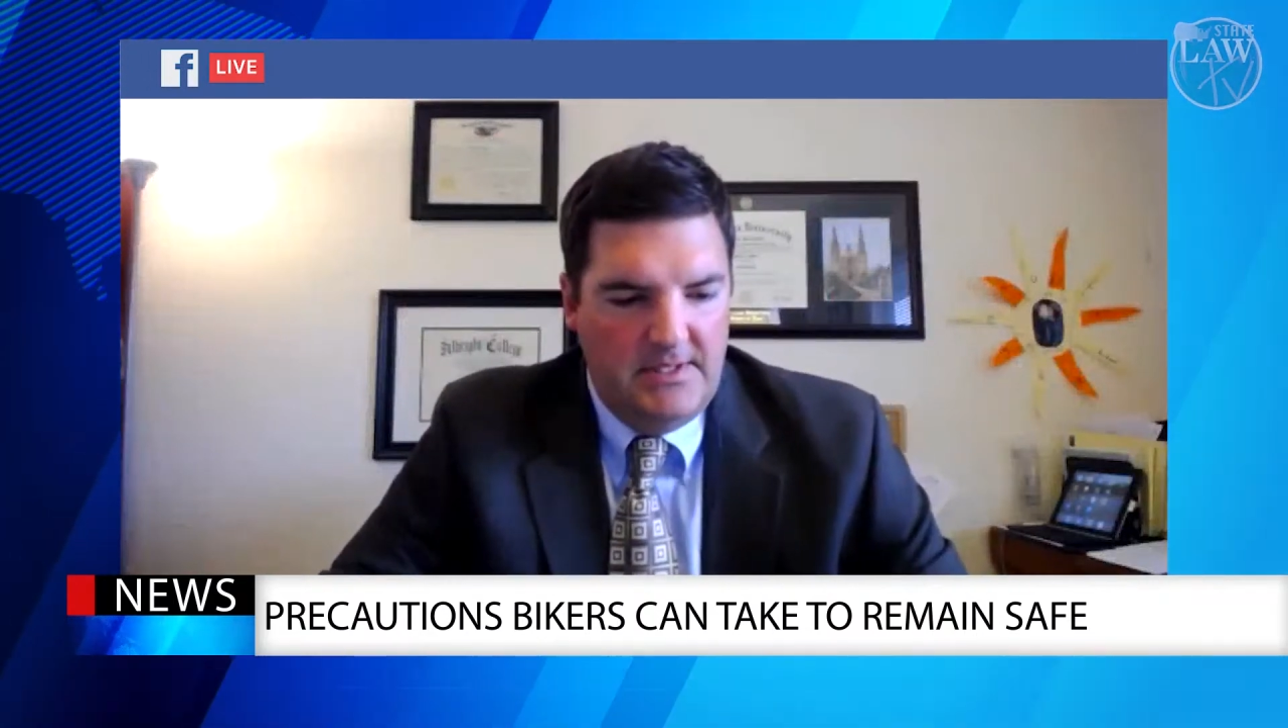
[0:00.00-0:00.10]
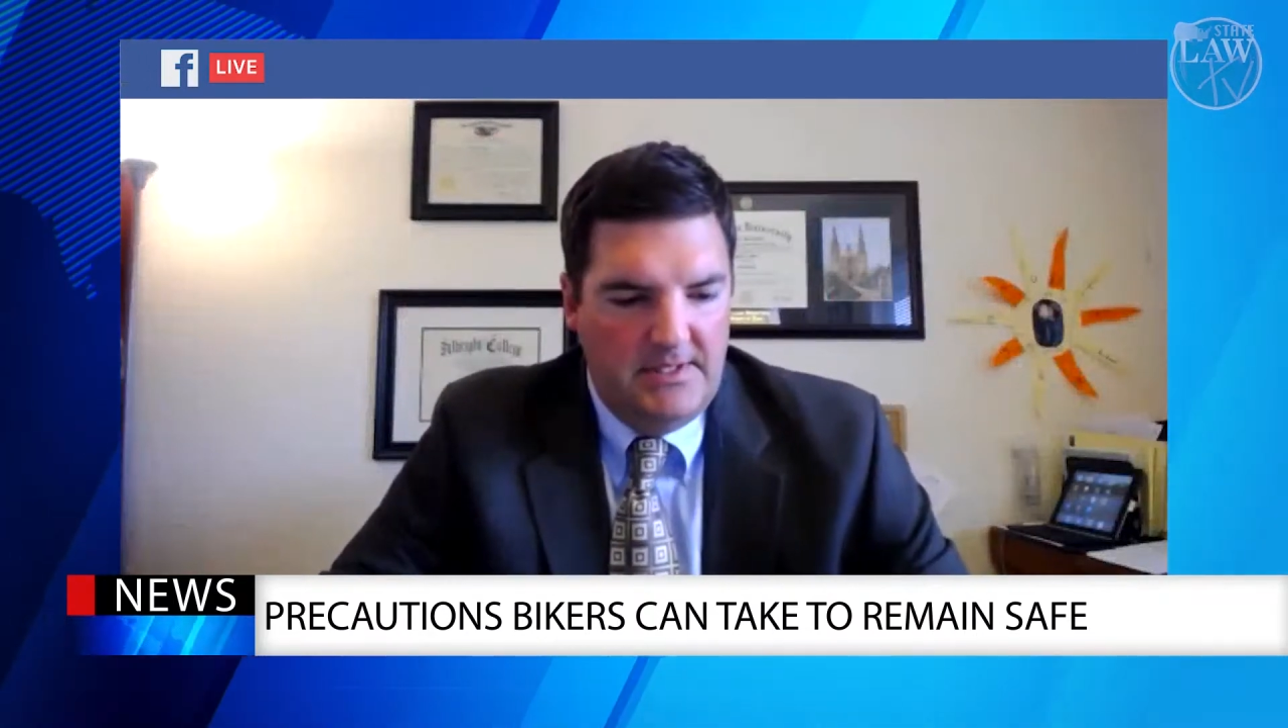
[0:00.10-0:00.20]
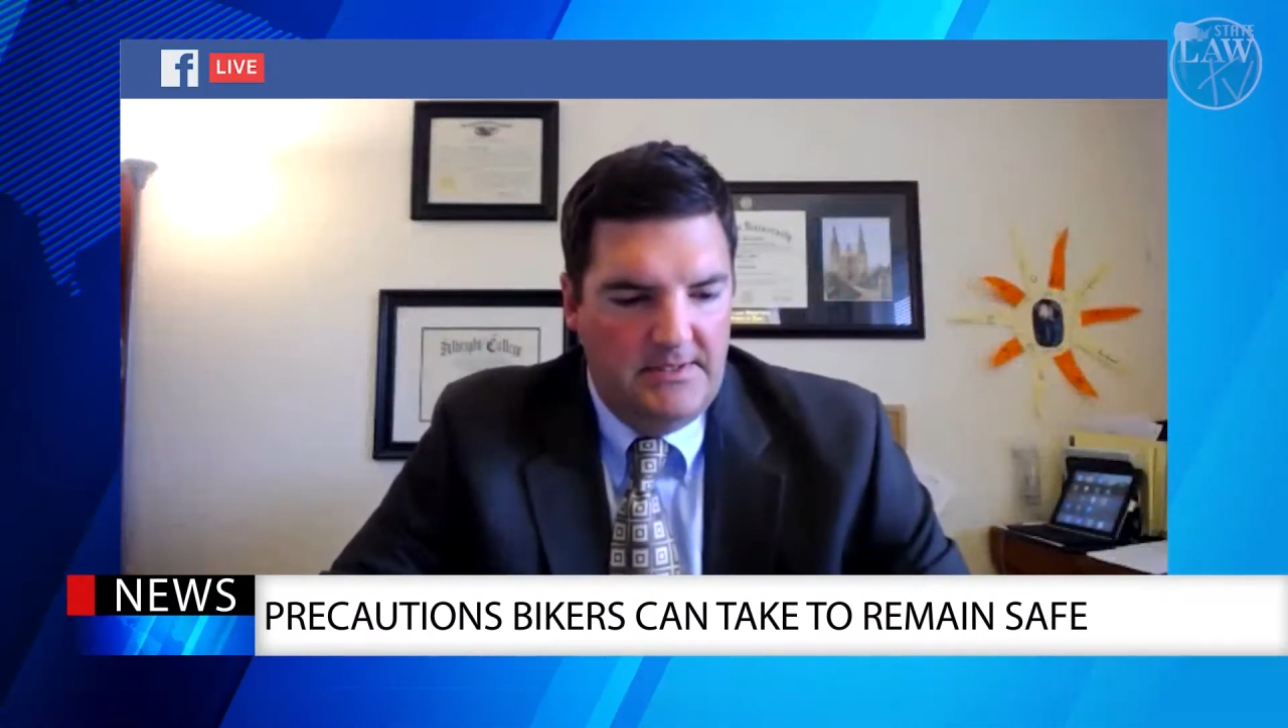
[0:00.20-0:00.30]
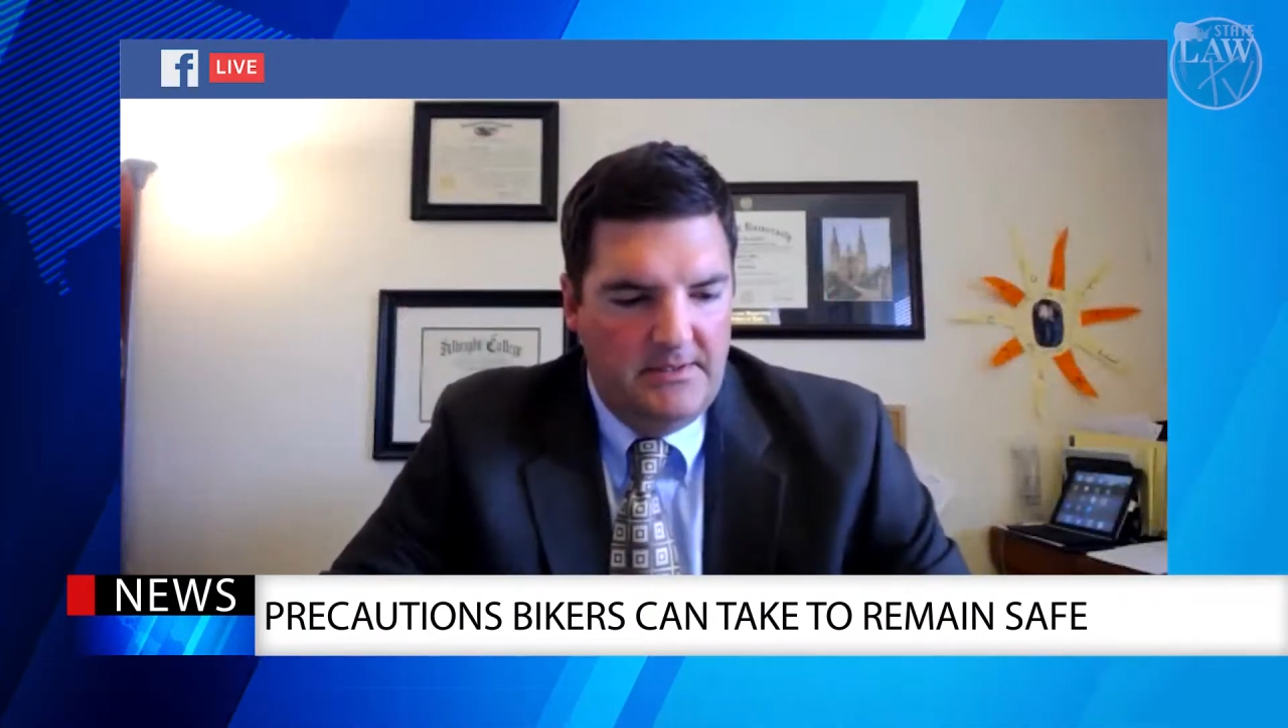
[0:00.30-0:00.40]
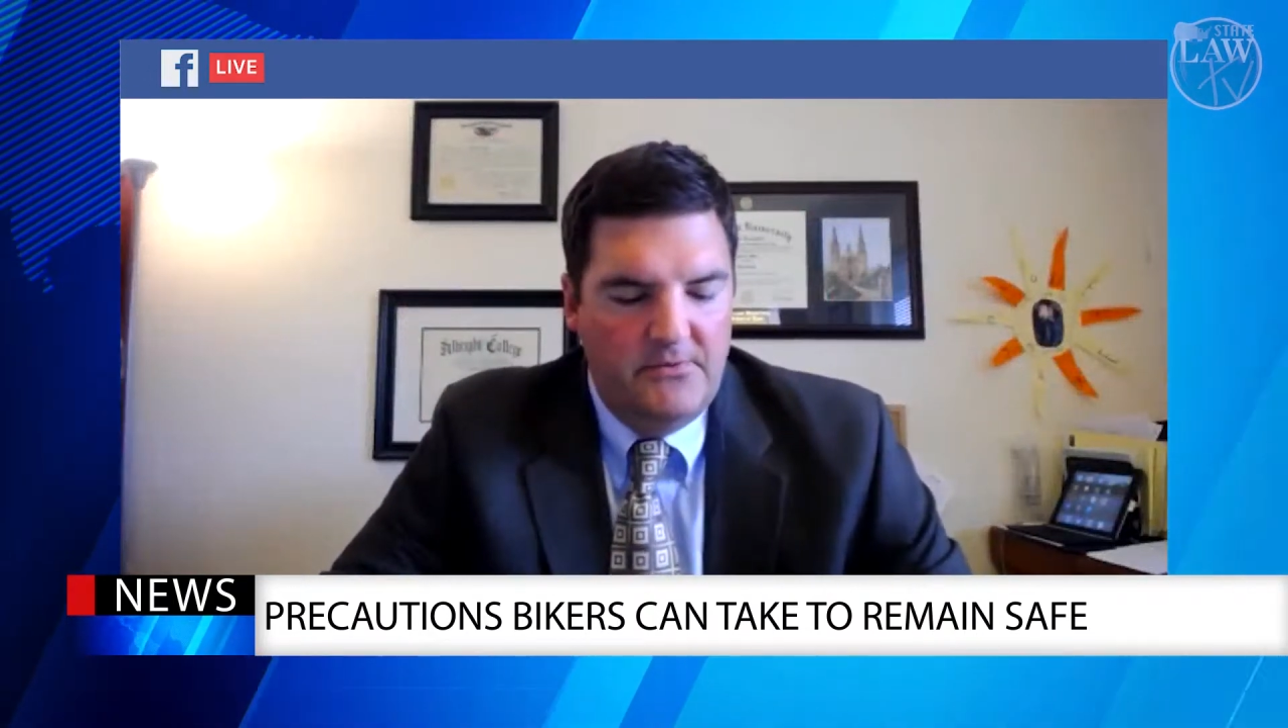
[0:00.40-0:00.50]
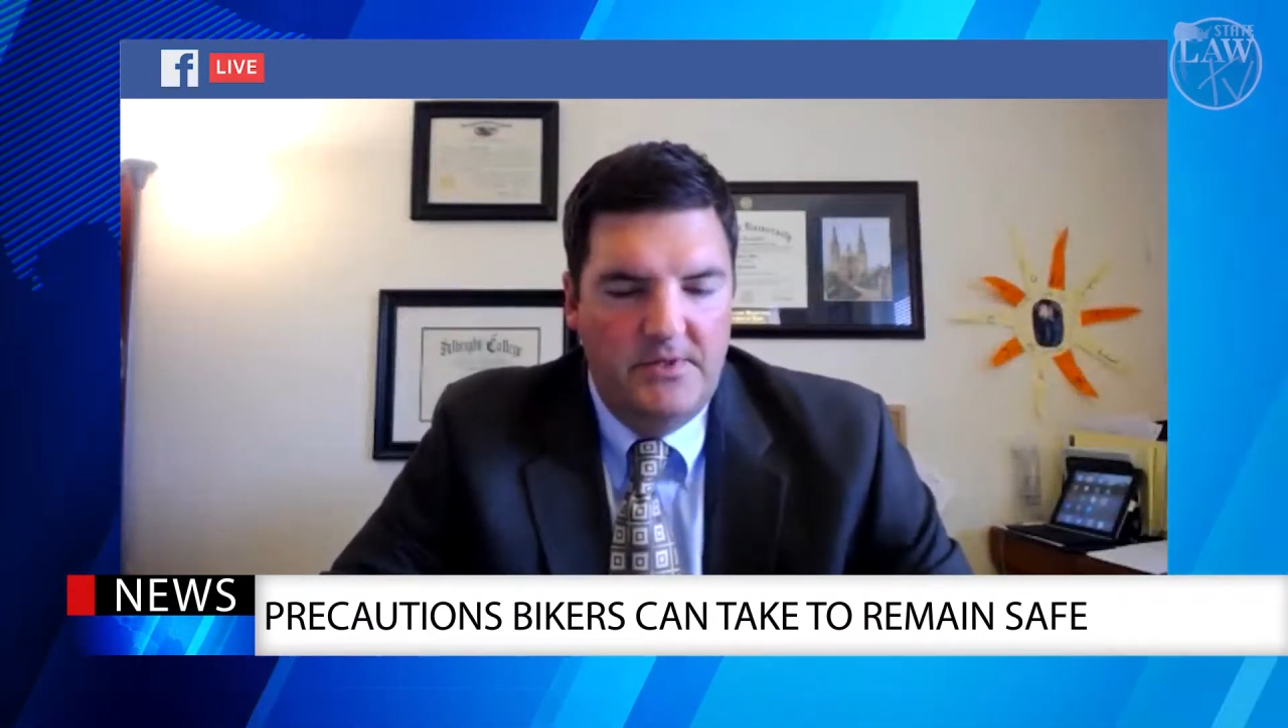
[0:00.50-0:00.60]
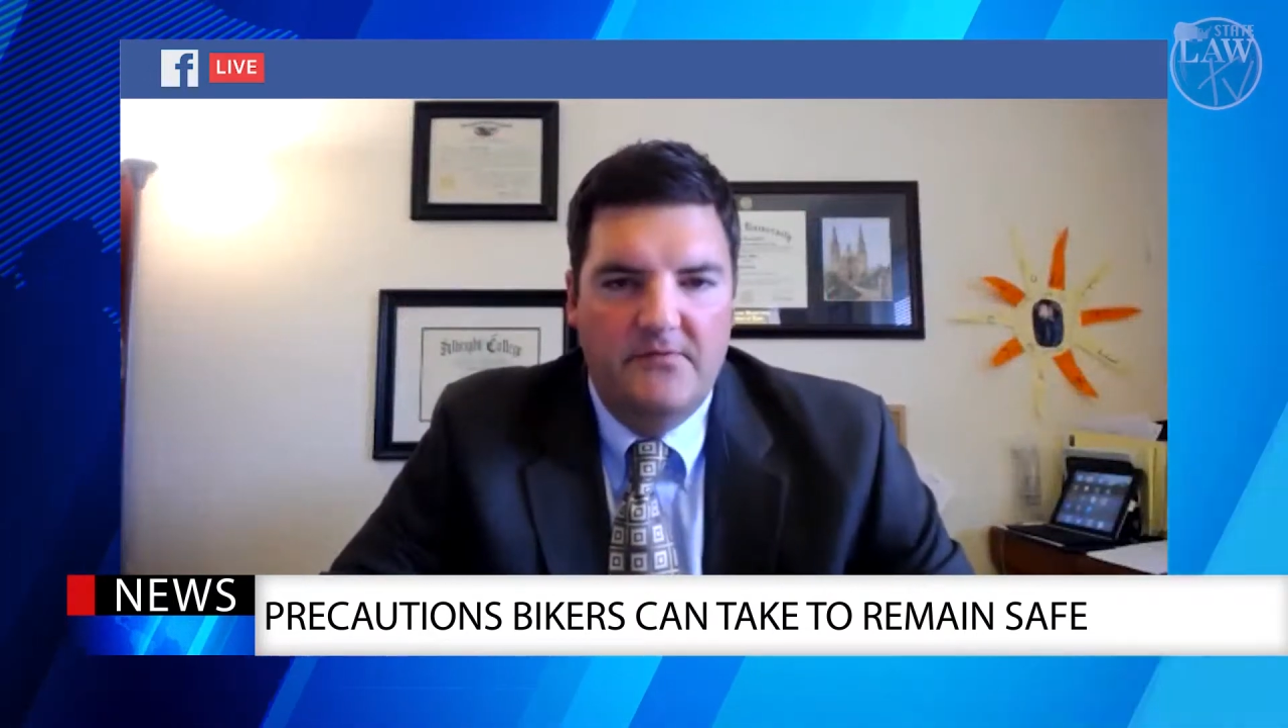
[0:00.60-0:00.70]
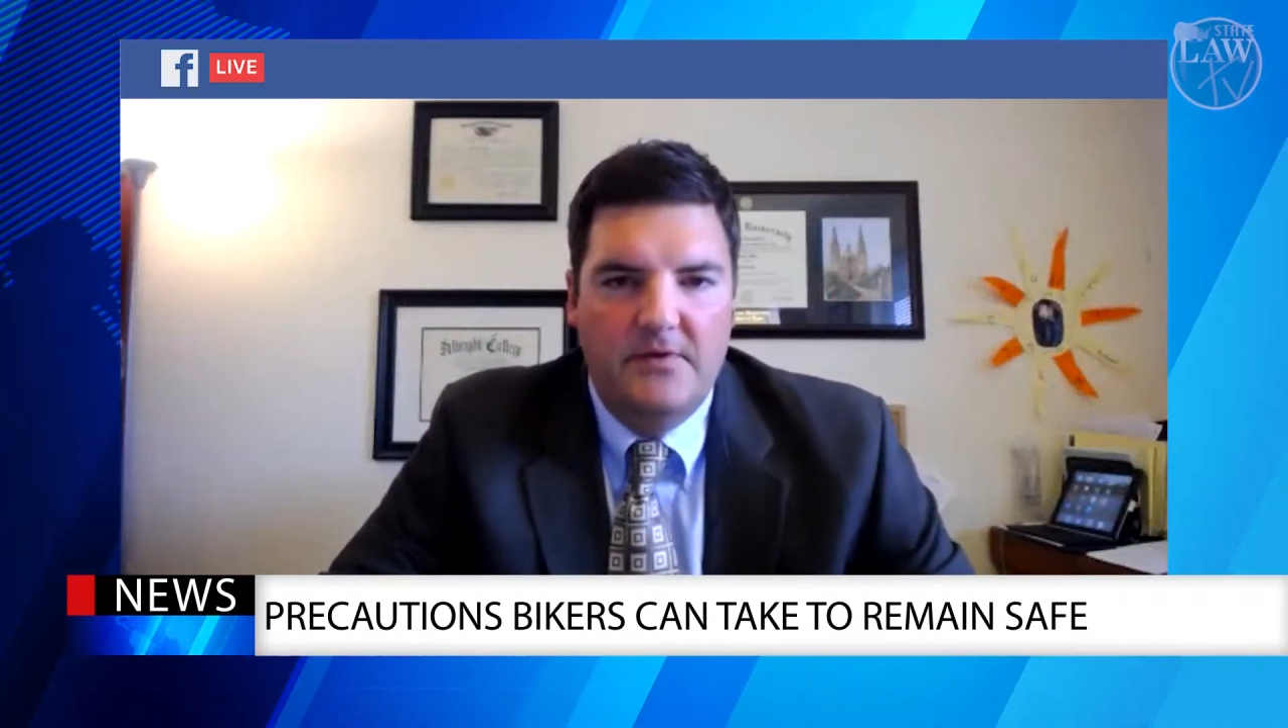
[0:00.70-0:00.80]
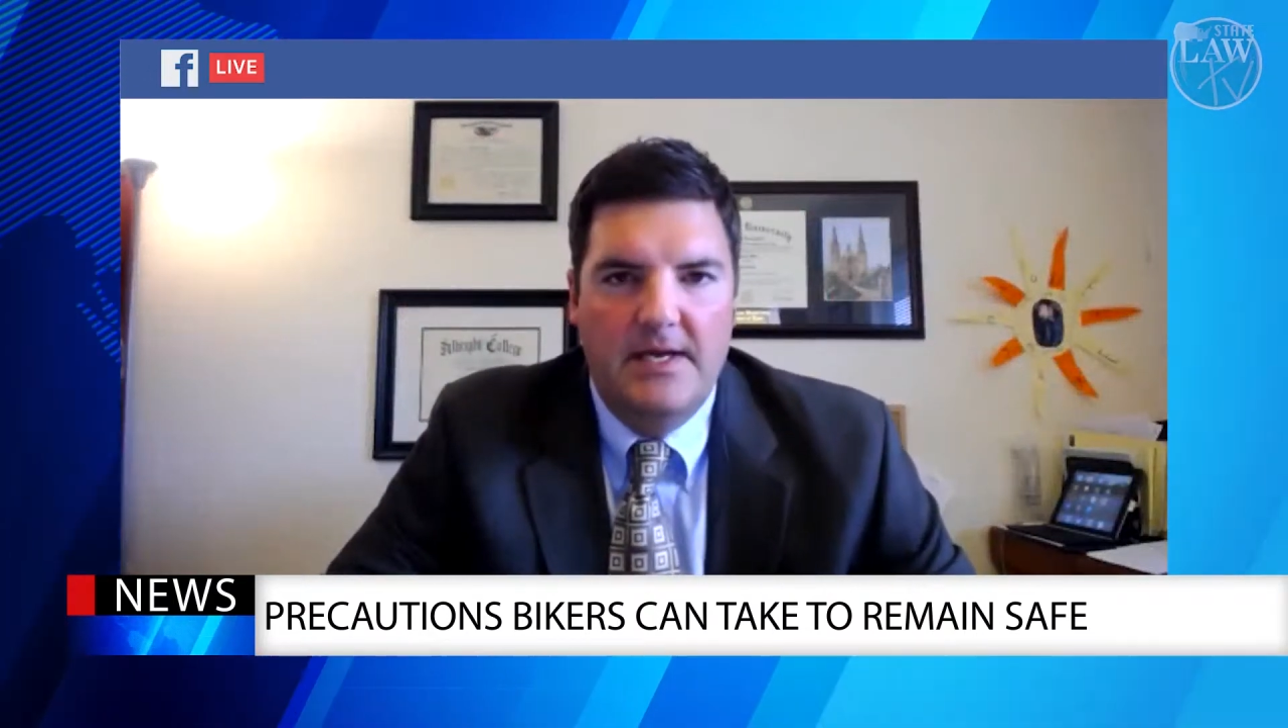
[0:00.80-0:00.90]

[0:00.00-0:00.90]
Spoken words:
into three different